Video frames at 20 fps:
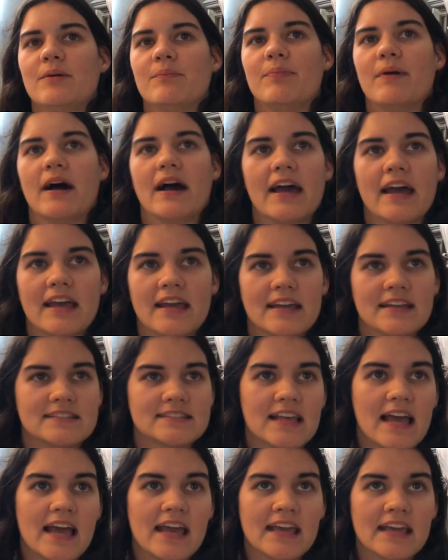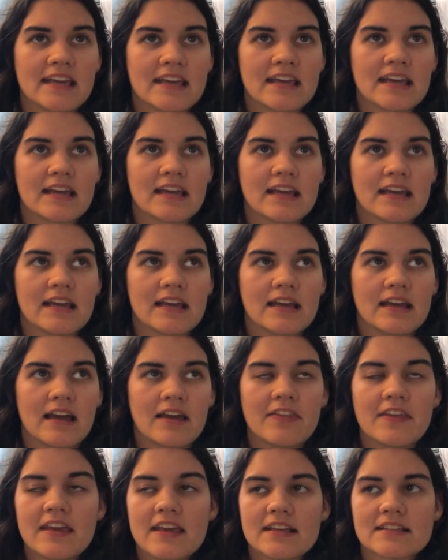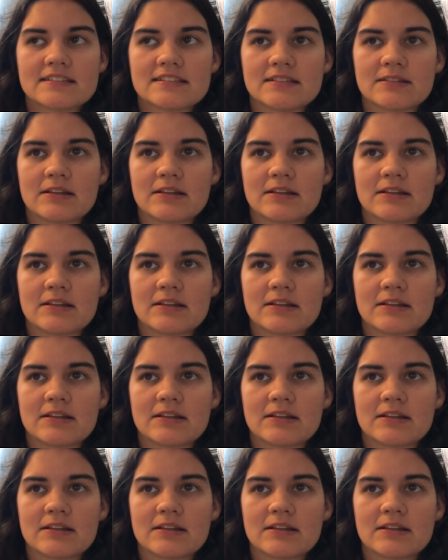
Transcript: But it's like, I think it's